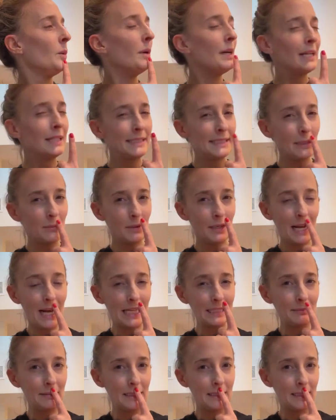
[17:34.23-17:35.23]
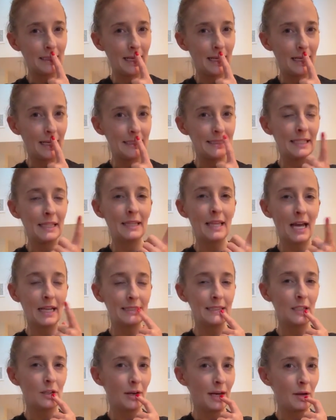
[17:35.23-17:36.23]
what did someone ask me today? And I said,
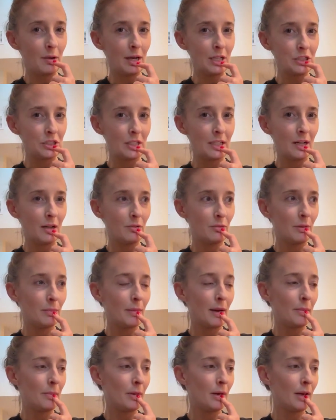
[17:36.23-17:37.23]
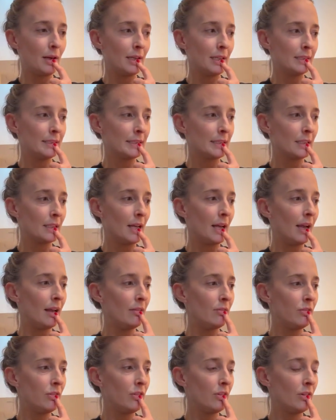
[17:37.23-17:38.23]
that's a great question. I'll remember on Insta
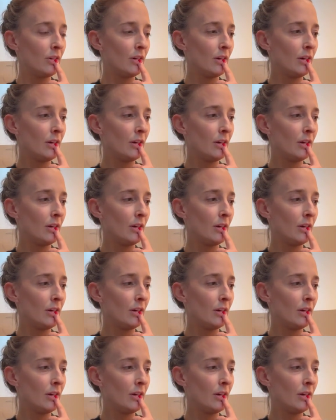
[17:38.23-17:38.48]
Live.